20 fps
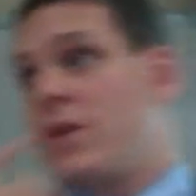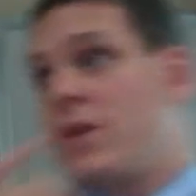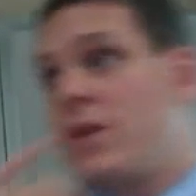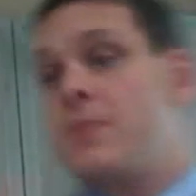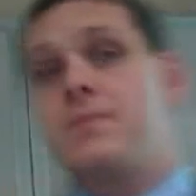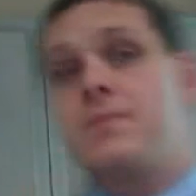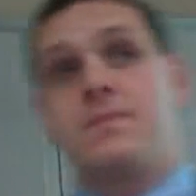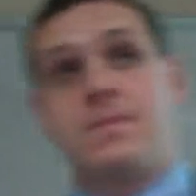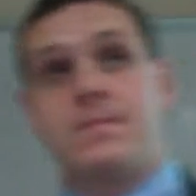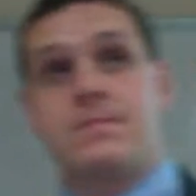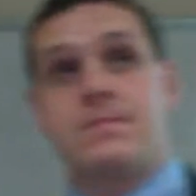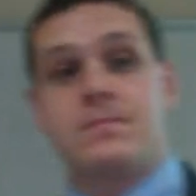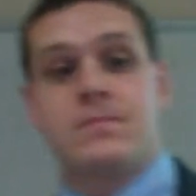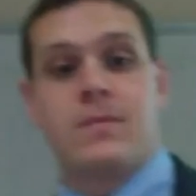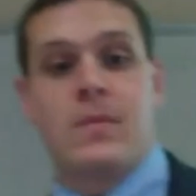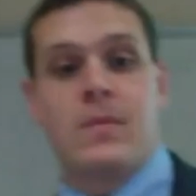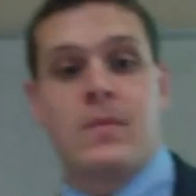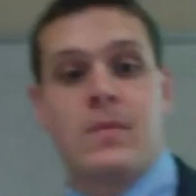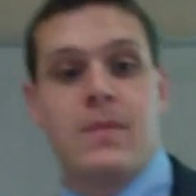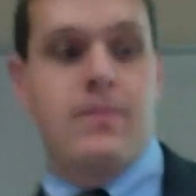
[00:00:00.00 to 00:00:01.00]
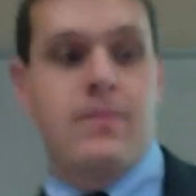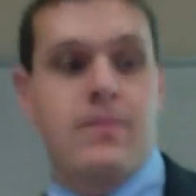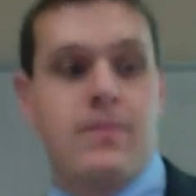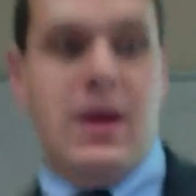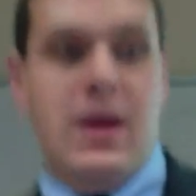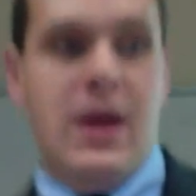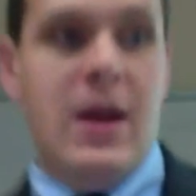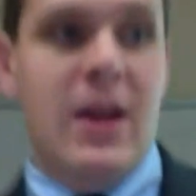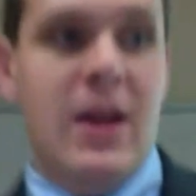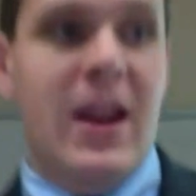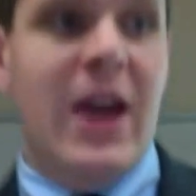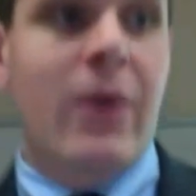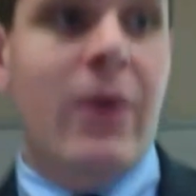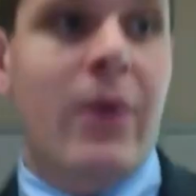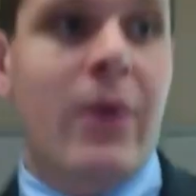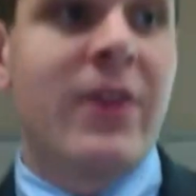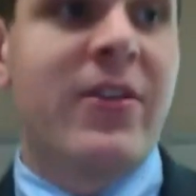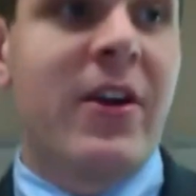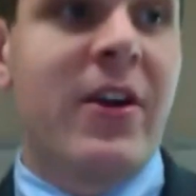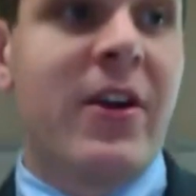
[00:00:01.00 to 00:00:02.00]
Right? And, and
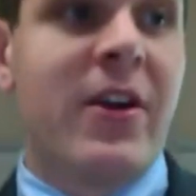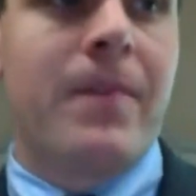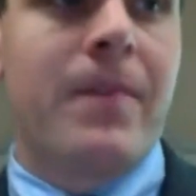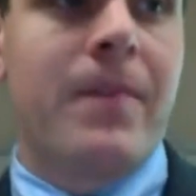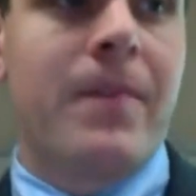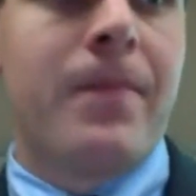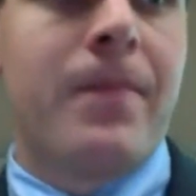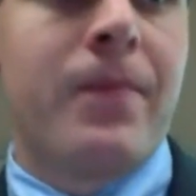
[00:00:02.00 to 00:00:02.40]
likewise here.